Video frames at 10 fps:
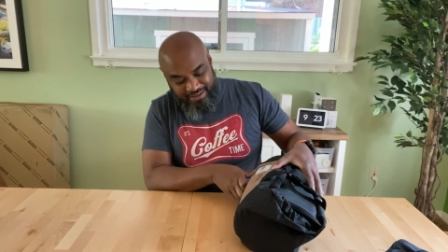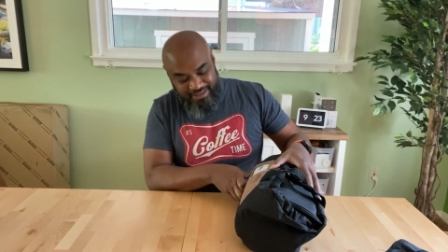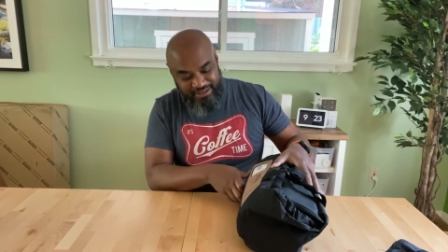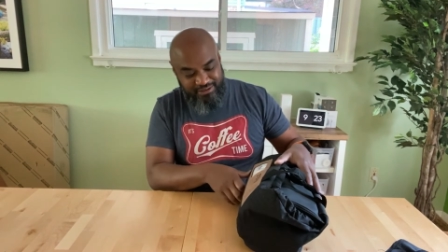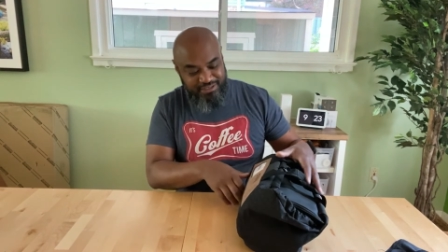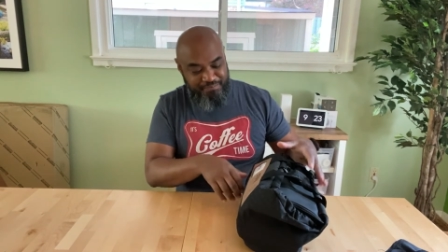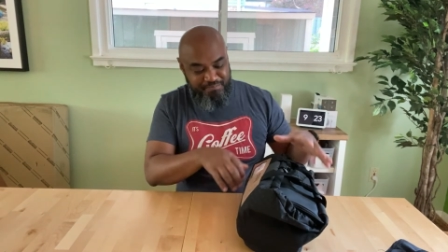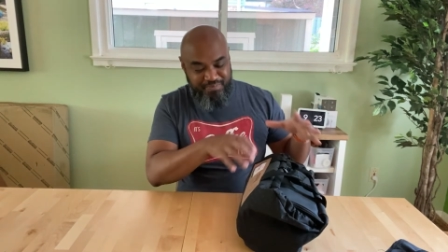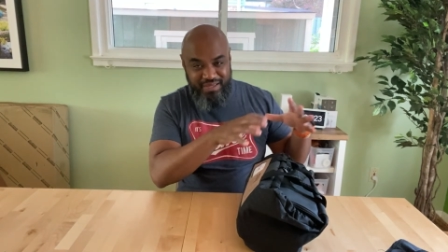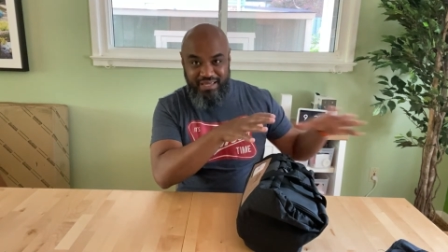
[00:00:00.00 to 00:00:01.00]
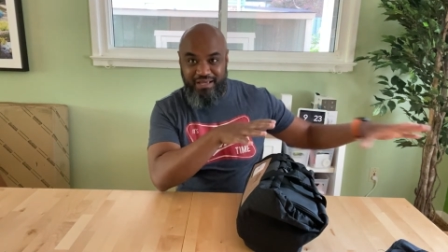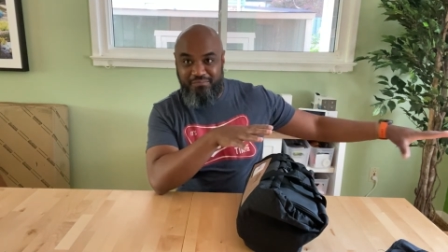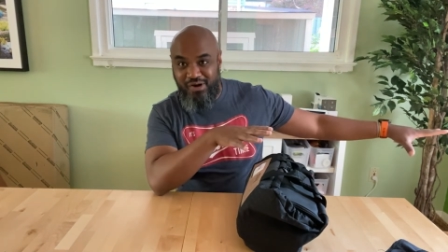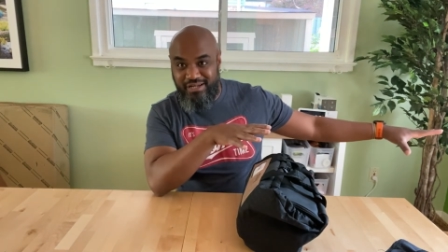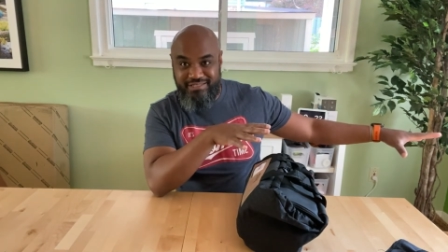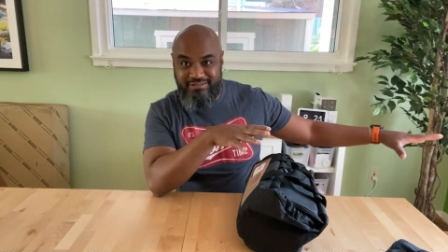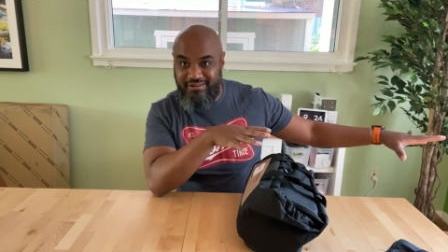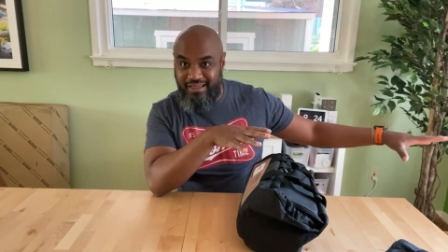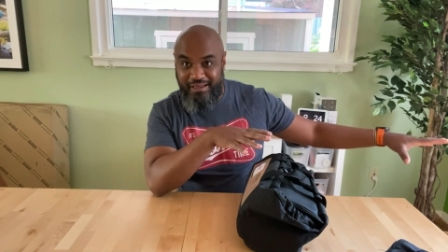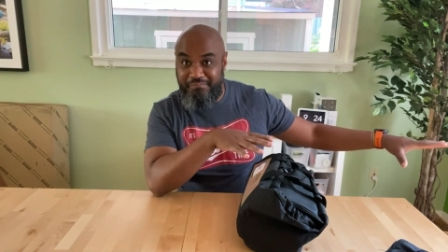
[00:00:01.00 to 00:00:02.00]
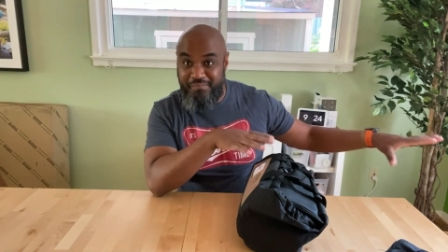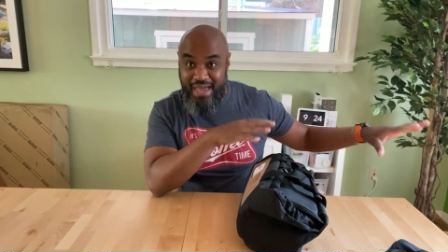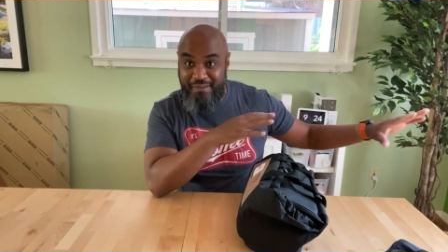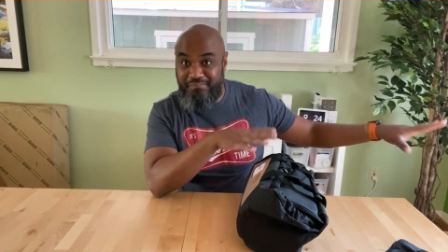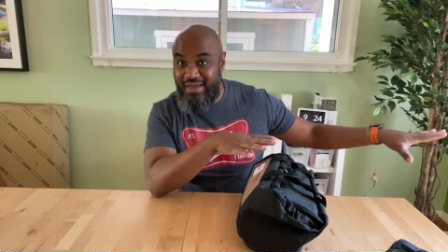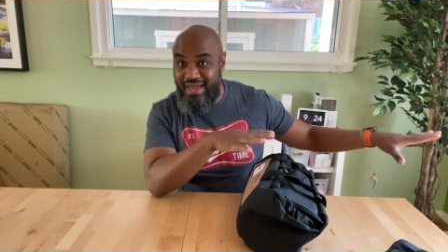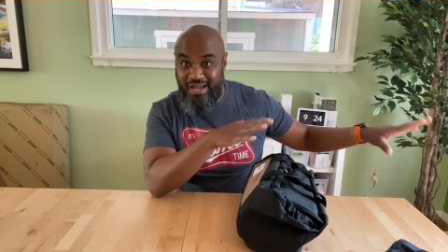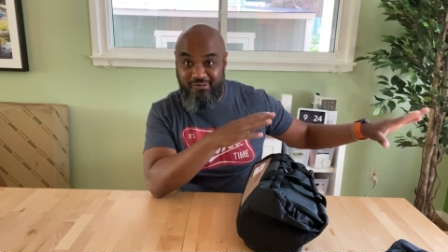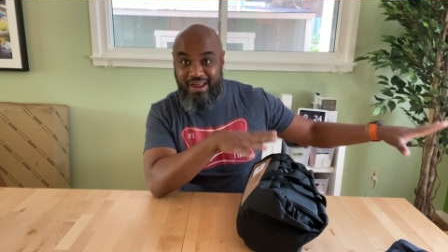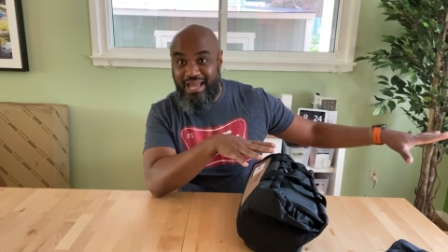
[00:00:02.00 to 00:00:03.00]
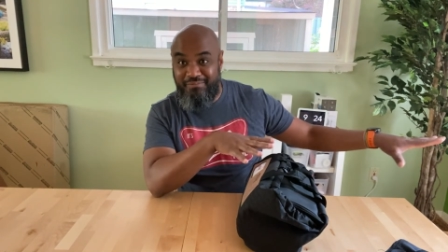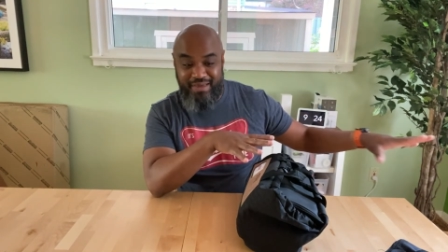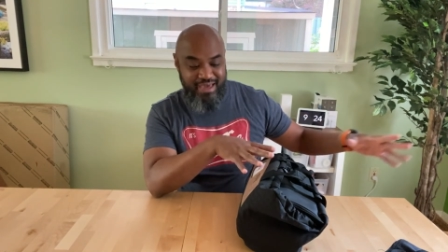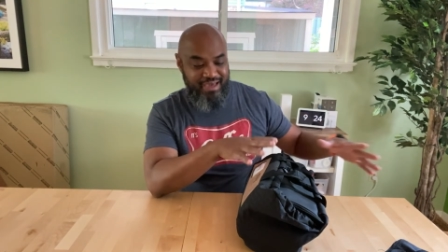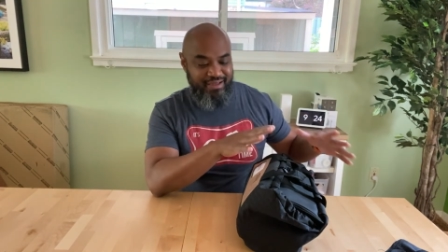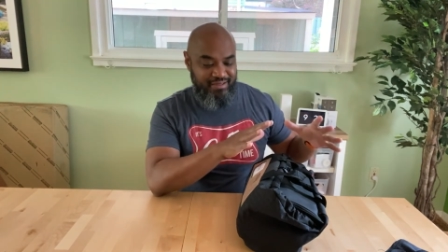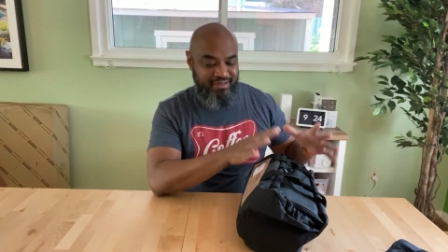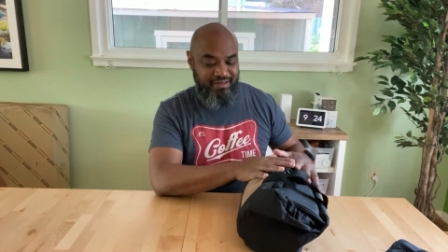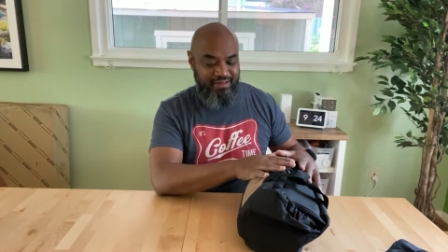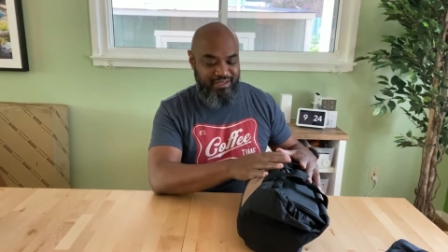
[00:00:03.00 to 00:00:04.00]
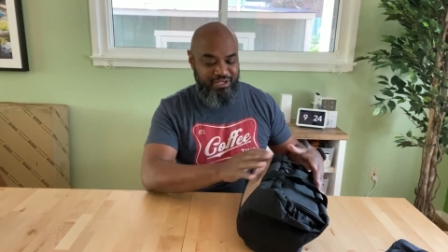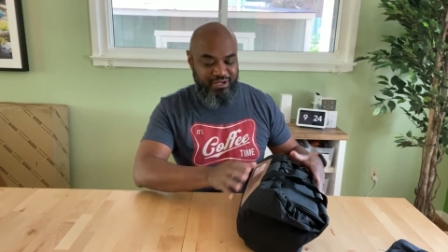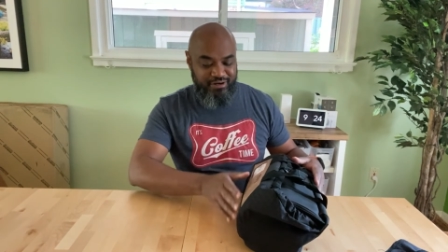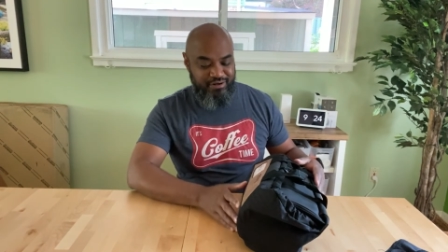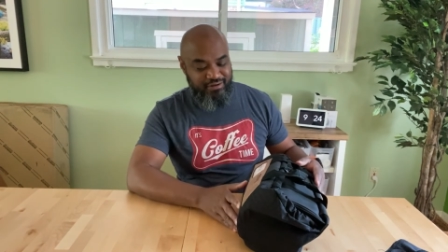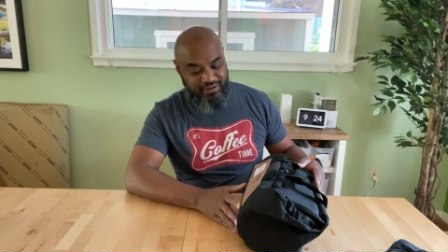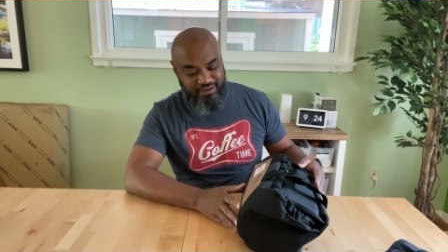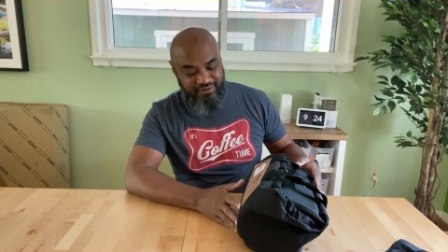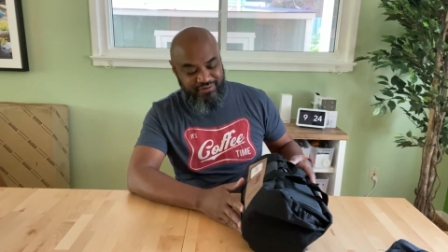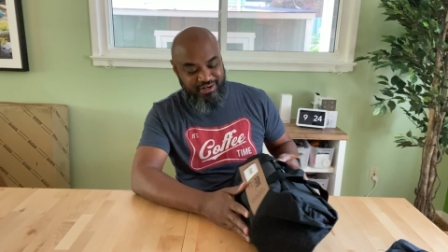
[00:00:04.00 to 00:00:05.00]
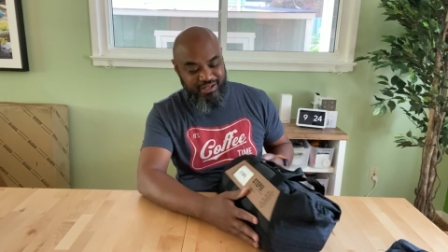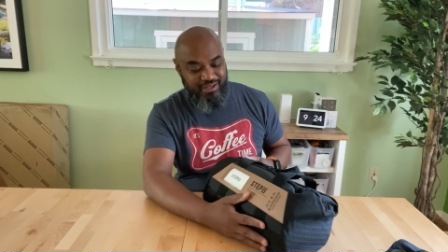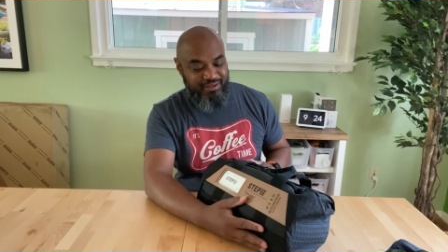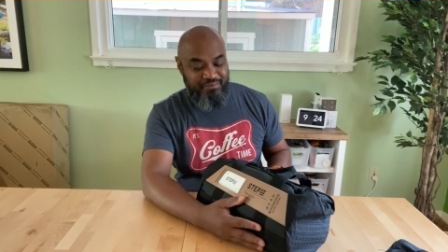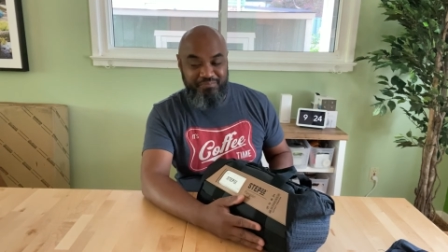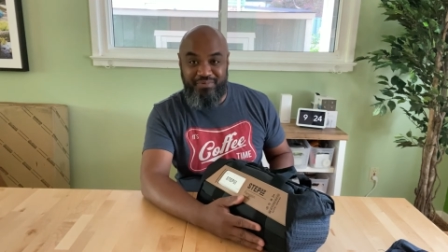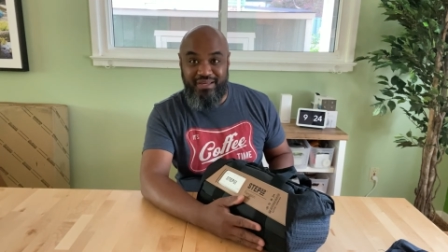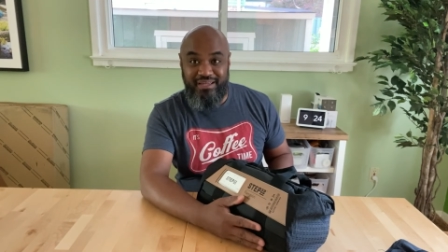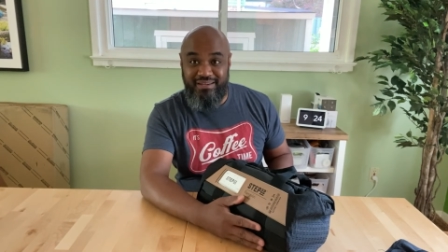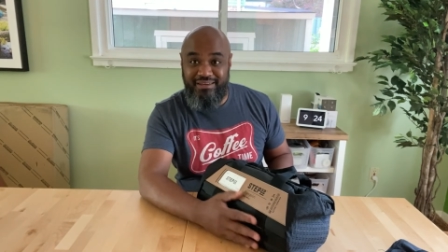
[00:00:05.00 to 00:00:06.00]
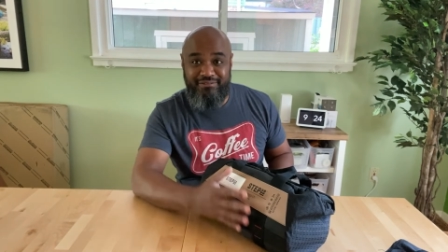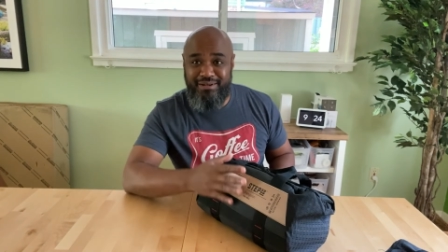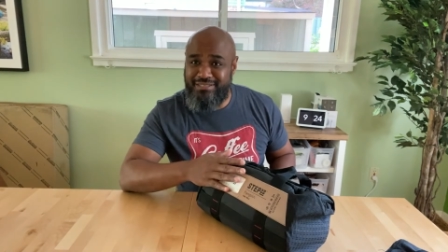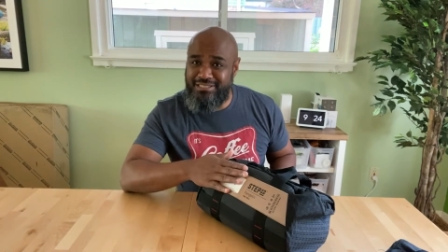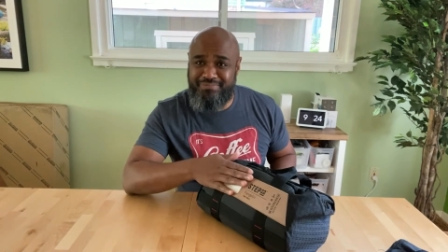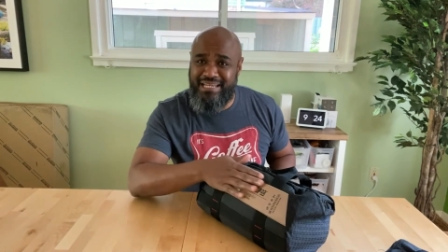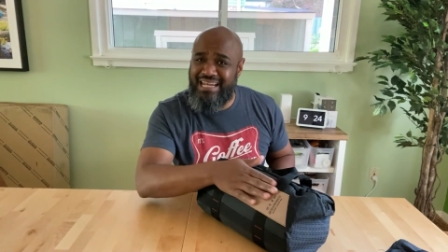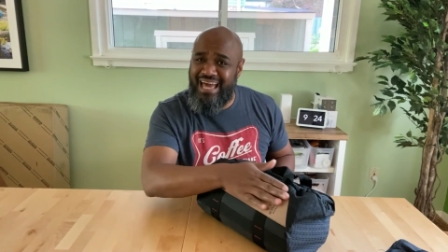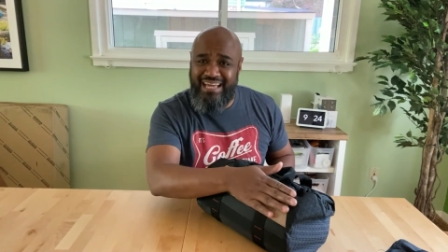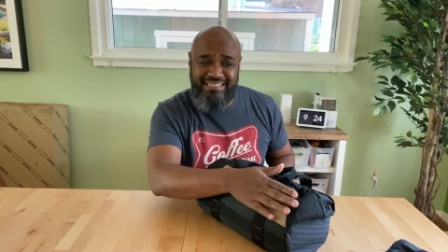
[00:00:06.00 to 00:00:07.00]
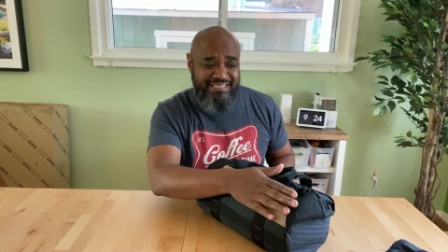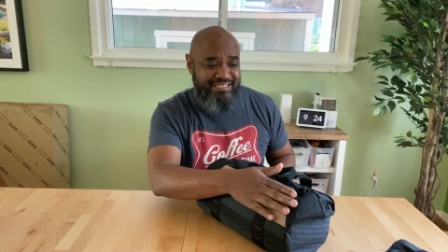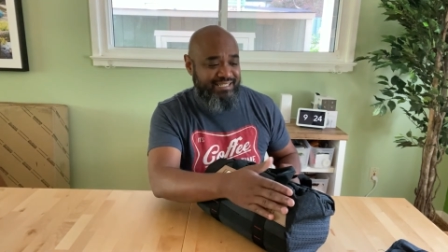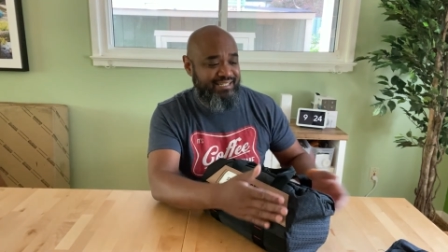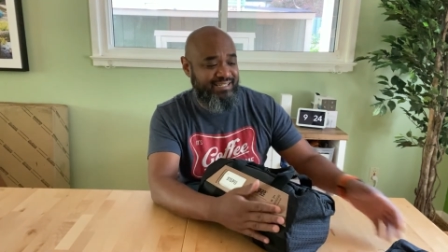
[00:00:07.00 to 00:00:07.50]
you know, there's a big monster like mat bag, rag bag in here covered, but would it just be nice?